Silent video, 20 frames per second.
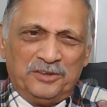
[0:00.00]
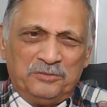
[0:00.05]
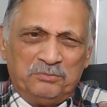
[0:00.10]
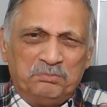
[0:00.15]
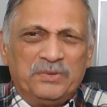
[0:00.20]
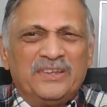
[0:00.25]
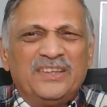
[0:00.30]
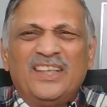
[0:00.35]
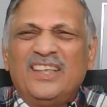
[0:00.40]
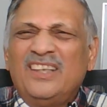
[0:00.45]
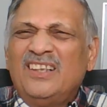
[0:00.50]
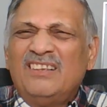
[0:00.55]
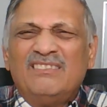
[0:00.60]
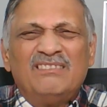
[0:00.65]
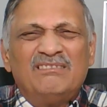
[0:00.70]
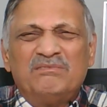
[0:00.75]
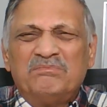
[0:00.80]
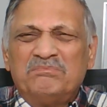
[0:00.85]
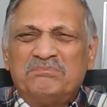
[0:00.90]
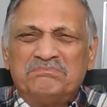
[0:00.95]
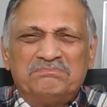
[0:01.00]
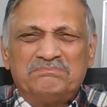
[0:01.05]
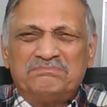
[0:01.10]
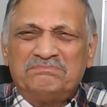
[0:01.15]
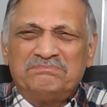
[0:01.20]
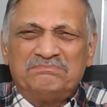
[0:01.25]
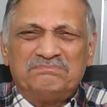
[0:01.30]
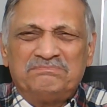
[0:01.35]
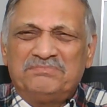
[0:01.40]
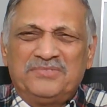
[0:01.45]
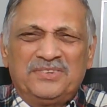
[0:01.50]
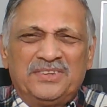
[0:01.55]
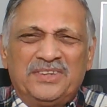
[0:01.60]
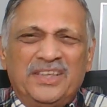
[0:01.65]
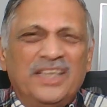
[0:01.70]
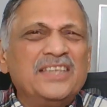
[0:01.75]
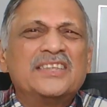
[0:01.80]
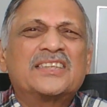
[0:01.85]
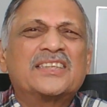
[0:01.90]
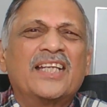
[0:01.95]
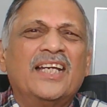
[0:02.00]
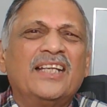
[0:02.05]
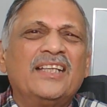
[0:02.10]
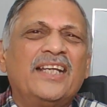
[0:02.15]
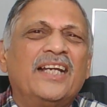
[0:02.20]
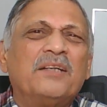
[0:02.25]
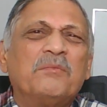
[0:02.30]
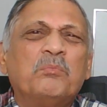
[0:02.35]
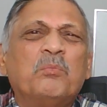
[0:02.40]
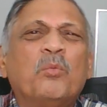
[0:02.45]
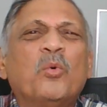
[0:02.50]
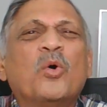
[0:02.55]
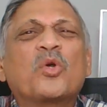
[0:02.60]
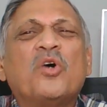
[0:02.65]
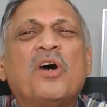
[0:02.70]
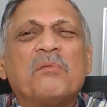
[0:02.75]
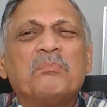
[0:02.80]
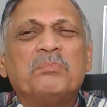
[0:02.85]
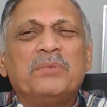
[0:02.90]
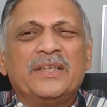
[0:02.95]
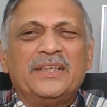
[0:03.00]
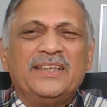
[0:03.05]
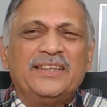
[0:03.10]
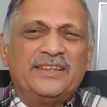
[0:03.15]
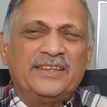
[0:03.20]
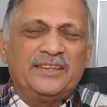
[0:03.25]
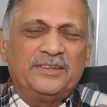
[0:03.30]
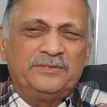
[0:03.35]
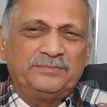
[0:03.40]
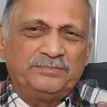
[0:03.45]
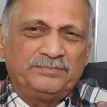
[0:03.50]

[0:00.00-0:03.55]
But then things can get more complicated.